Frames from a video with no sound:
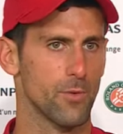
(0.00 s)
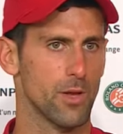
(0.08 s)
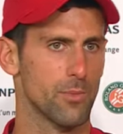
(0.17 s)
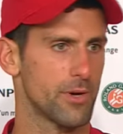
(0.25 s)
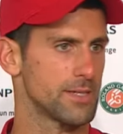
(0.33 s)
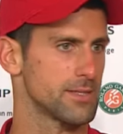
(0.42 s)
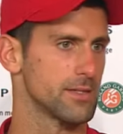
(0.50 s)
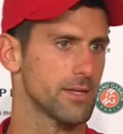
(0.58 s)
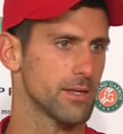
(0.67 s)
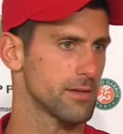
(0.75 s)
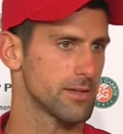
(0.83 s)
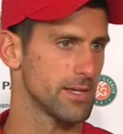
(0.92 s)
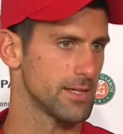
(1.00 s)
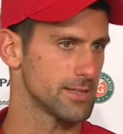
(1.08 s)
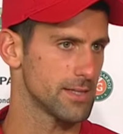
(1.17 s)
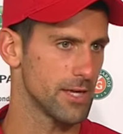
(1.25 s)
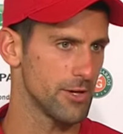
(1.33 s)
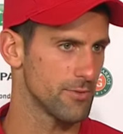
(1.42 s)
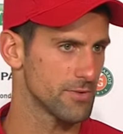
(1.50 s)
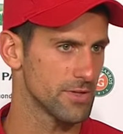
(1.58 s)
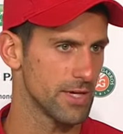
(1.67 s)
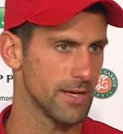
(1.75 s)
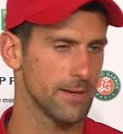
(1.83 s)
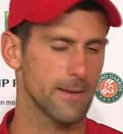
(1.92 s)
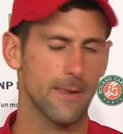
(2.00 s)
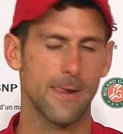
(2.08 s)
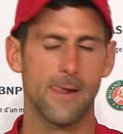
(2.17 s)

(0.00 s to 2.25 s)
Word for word: well present at a stadium today.